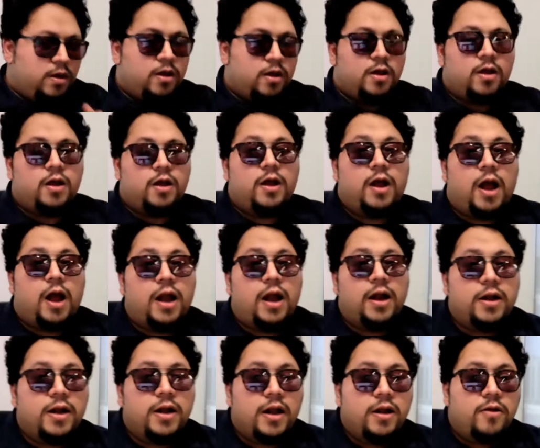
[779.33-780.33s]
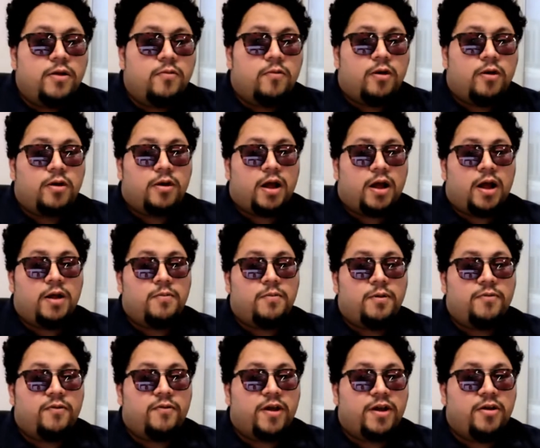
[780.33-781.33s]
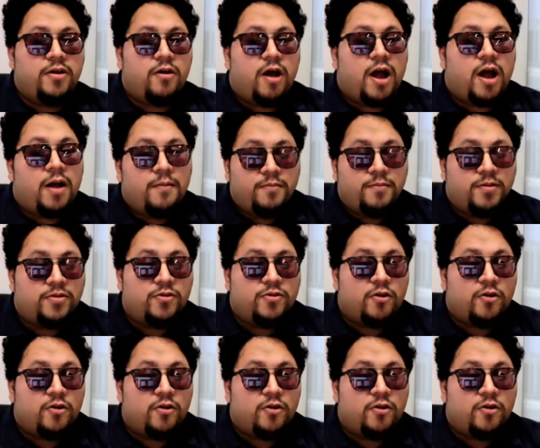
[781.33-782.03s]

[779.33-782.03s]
I'll tell you what. I'm sorry.